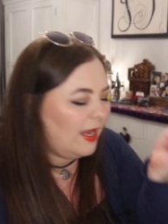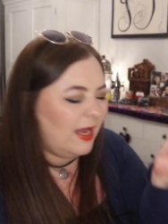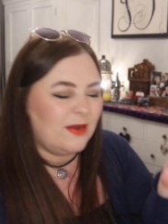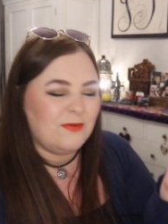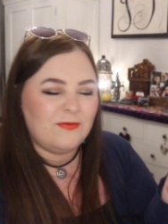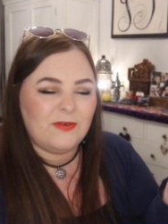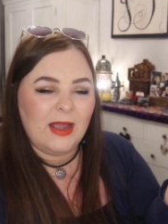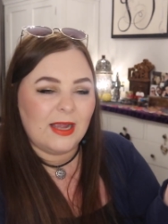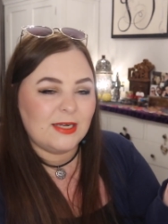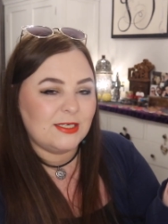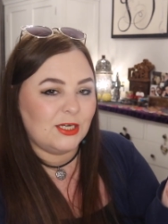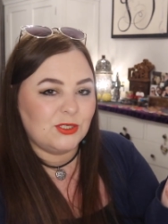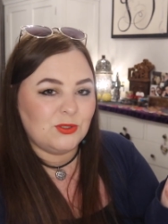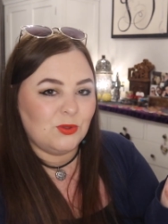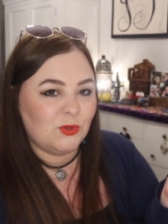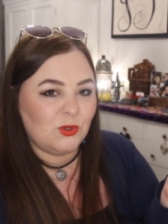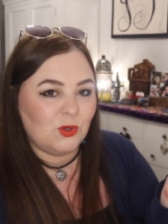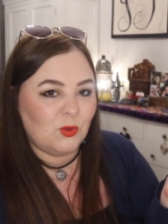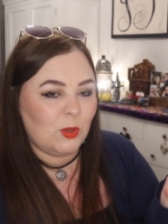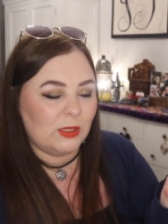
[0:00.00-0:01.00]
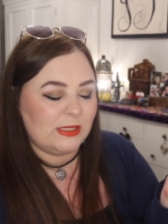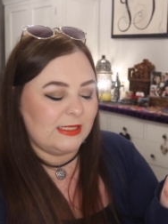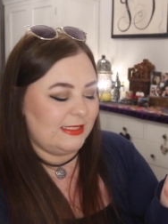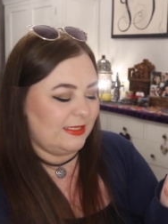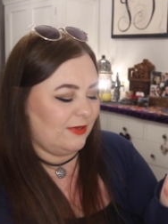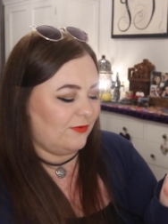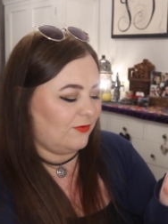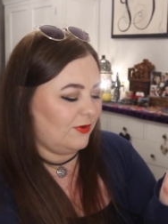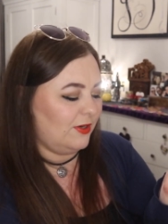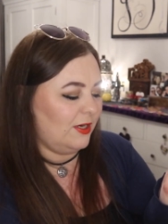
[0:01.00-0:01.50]
In fact, I don't know what's
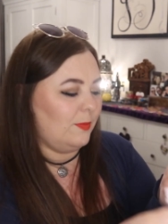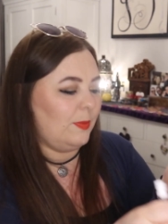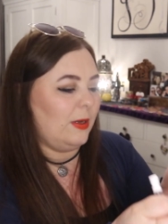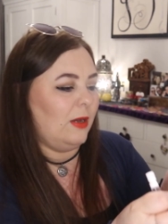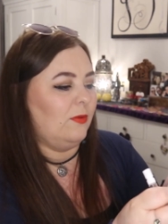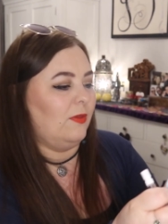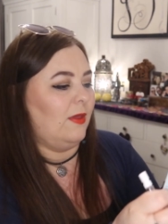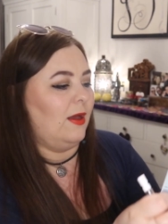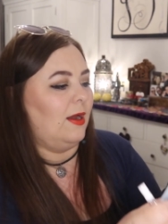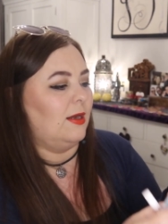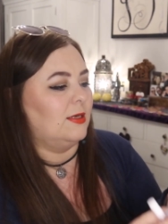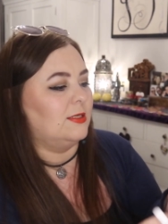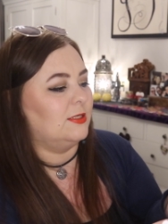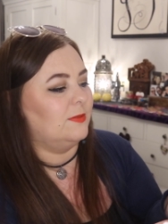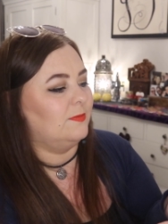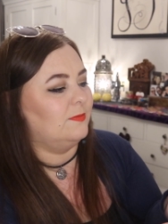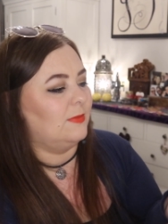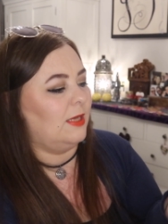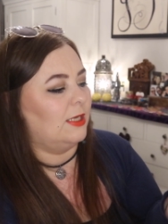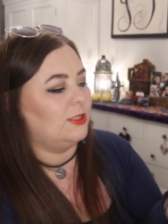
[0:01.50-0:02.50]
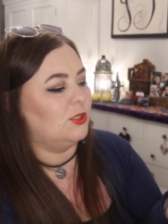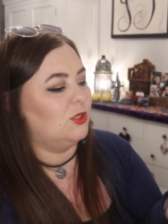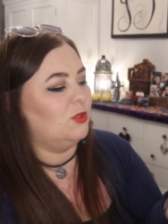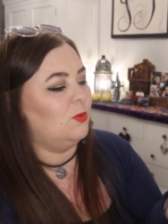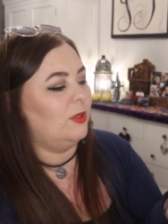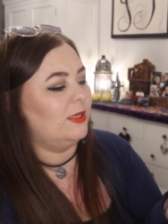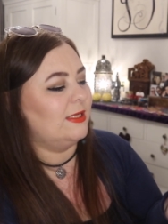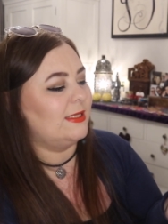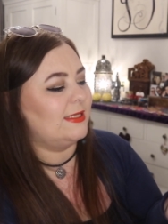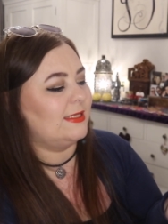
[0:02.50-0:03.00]
different about that. I don't know
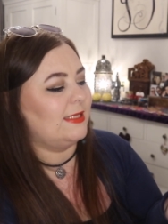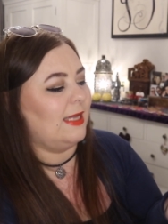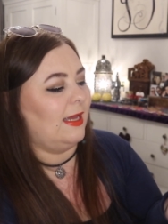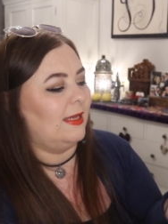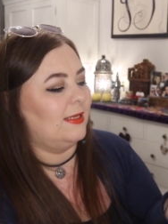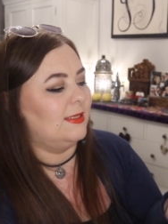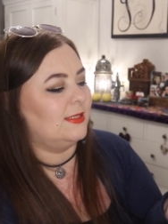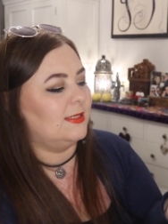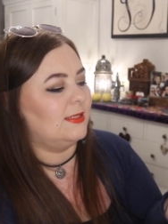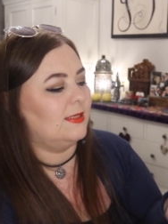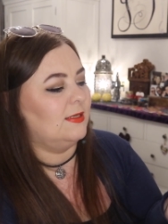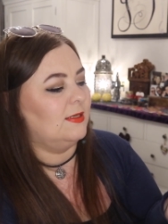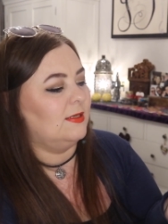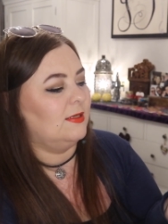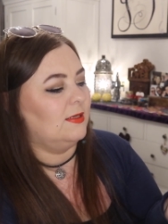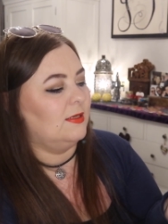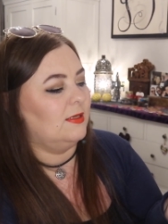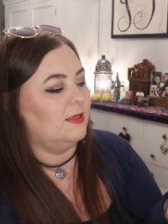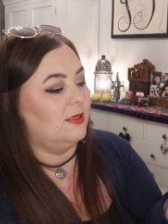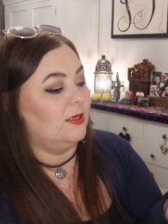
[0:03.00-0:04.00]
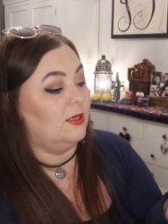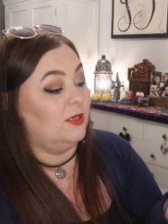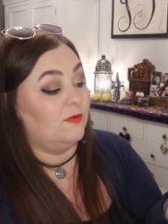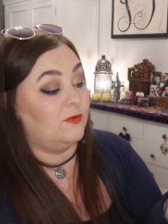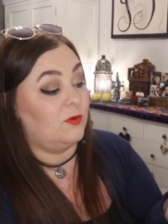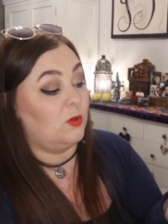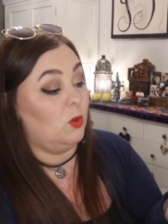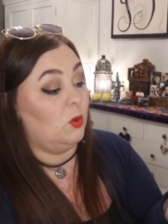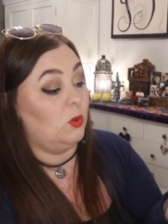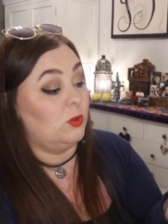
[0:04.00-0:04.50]
what it says. And
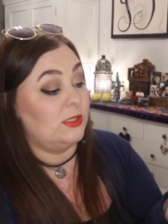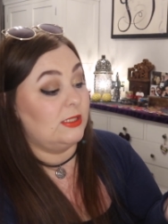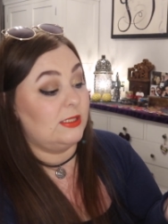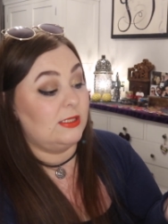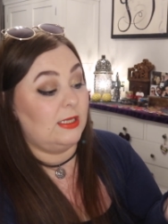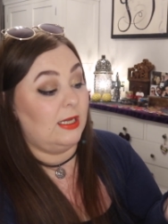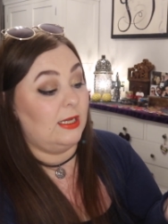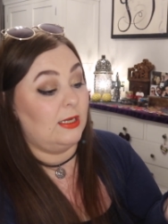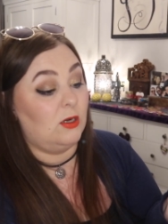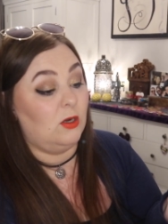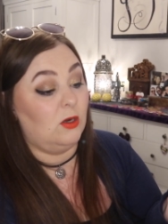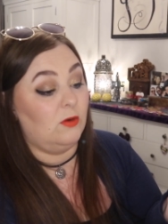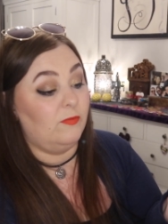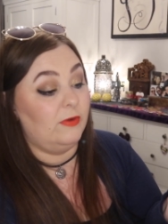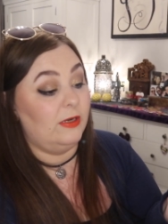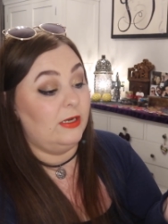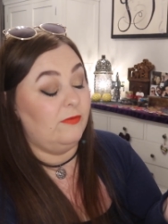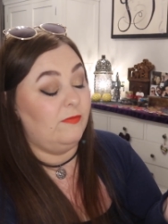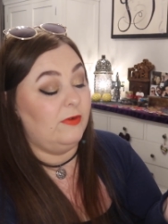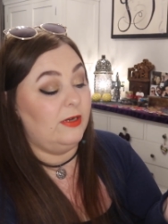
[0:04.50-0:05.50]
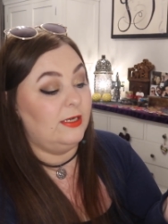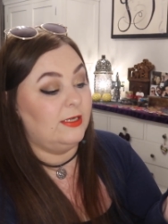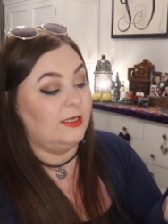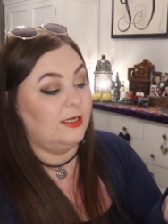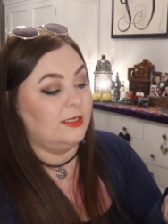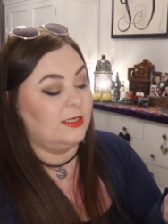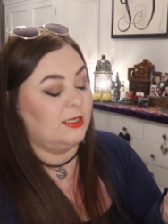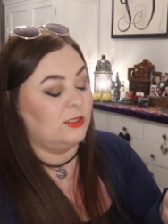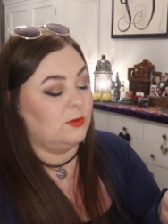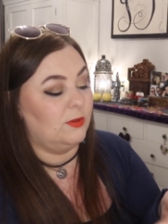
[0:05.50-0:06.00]
of course, I can't really read
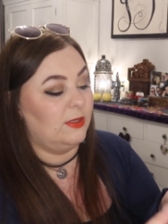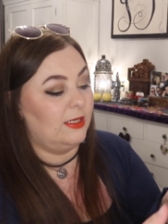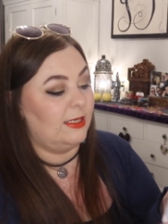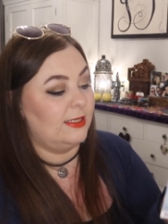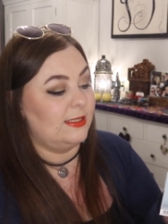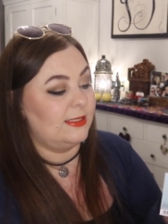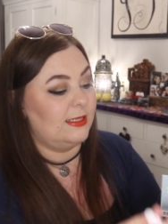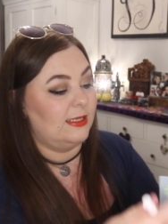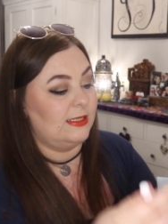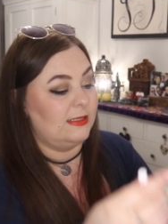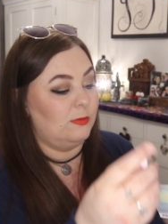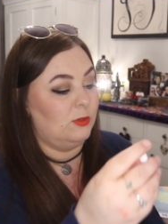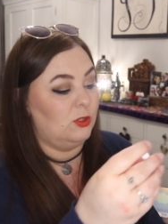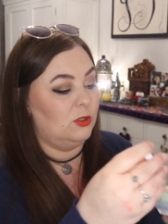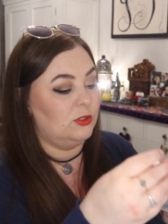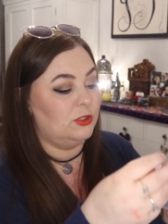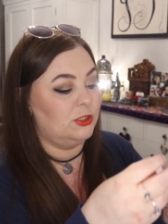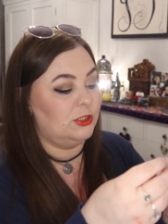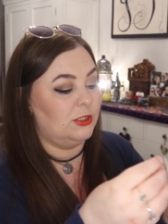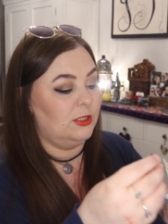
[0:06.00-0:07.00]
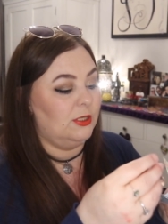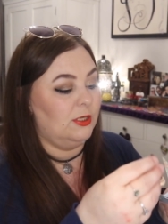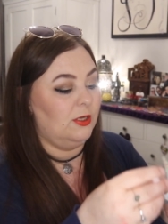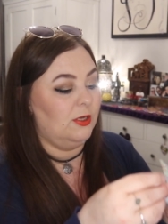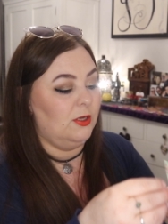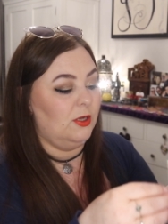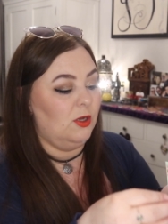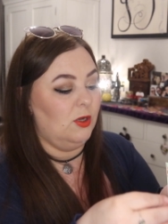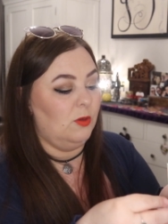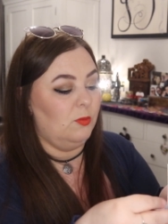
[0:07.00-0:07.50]
it. I don't think it says much.
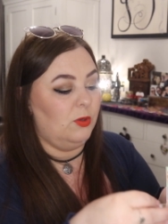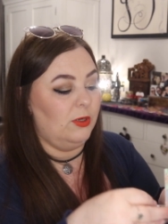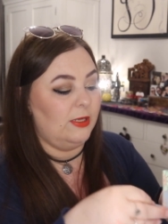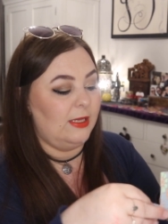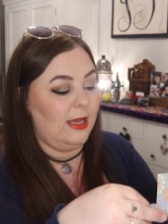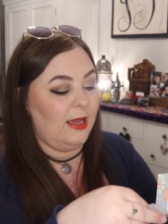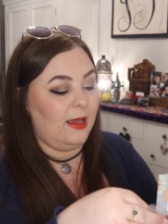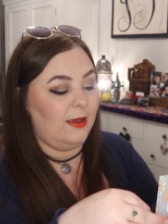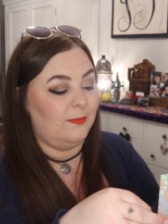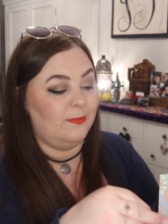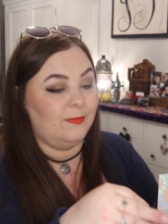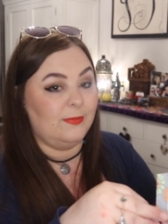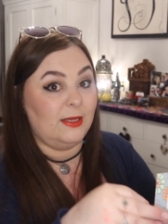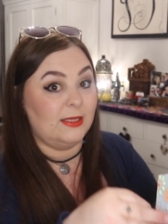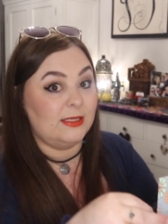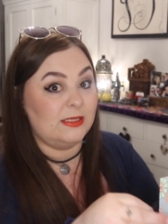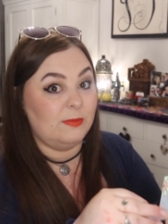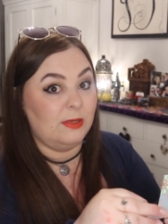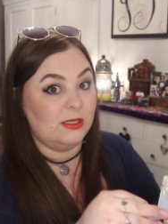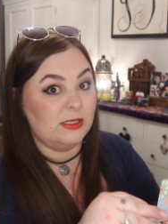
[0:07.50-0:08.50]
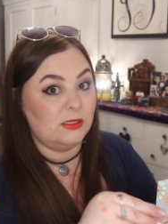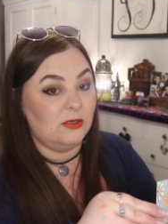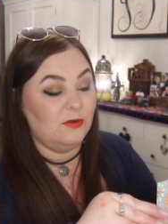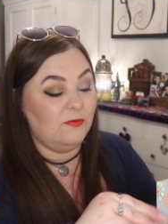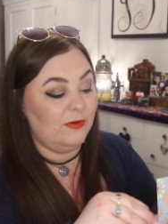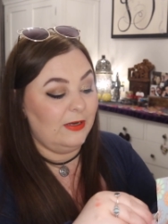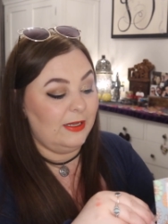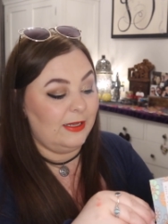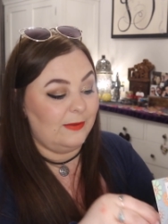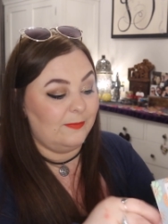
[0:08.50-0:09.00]
But yeah, that smells
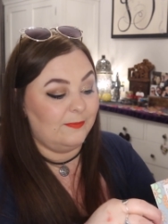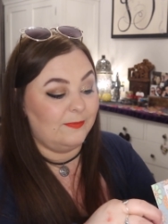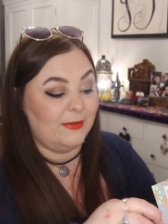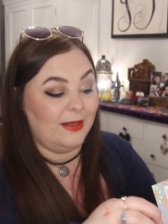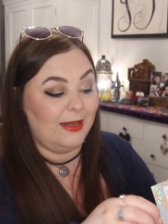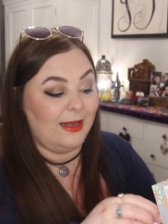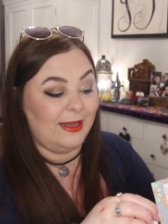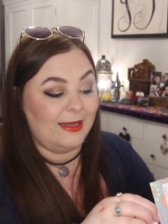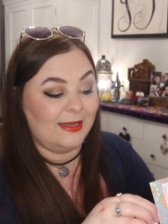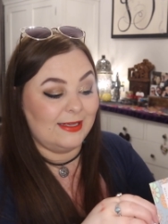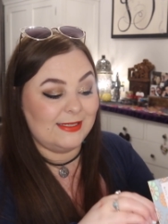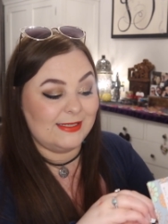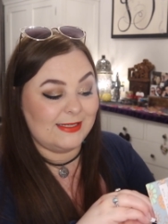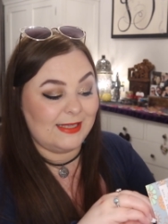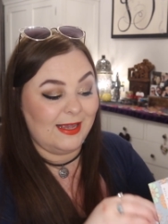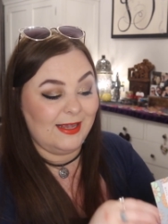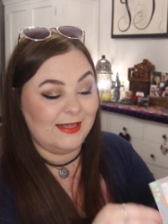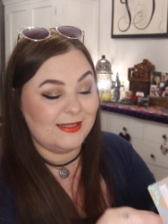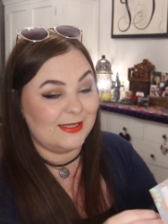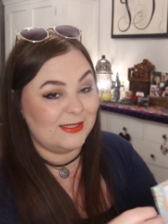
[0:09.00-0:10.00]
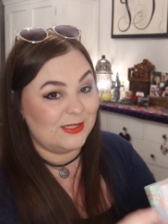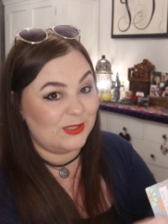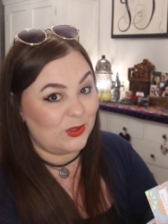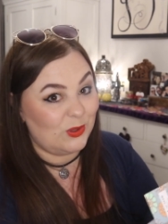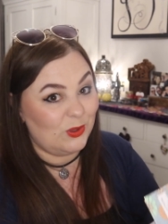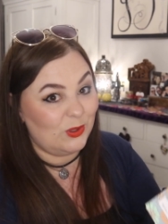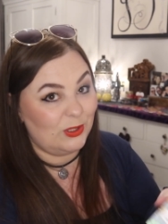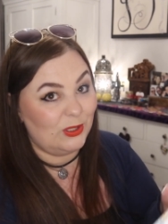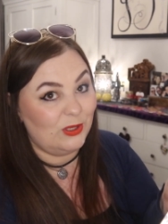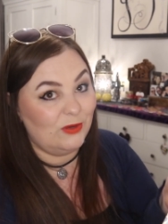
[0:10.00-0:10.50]
lovely. Like it says, it's
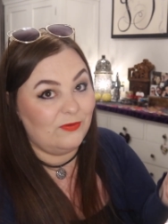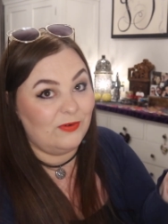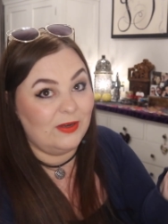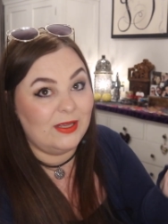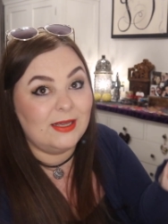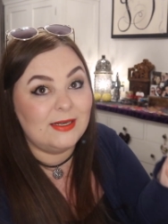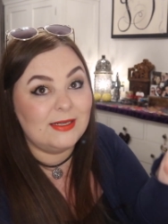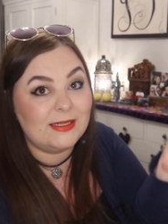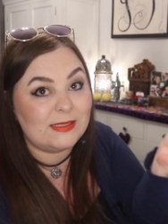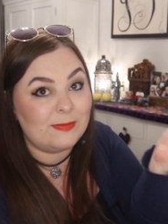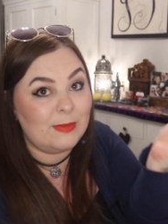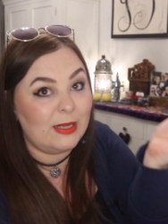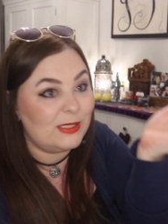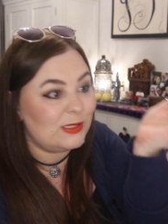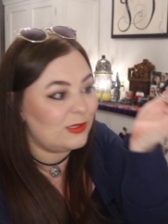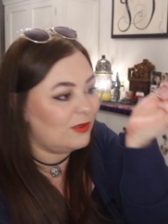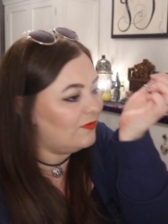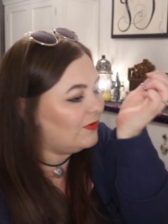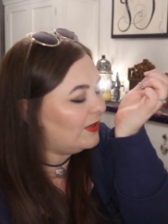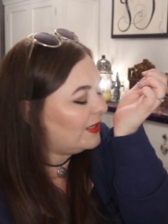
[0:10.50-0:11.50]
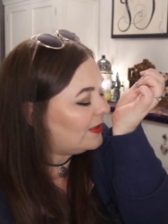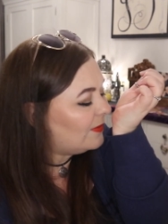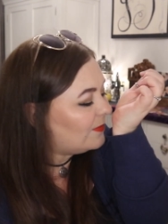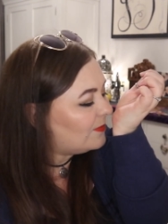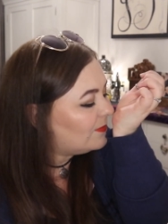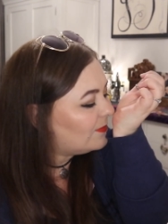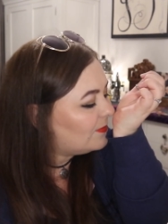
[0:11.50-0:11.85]
called lovely and it smells lovely.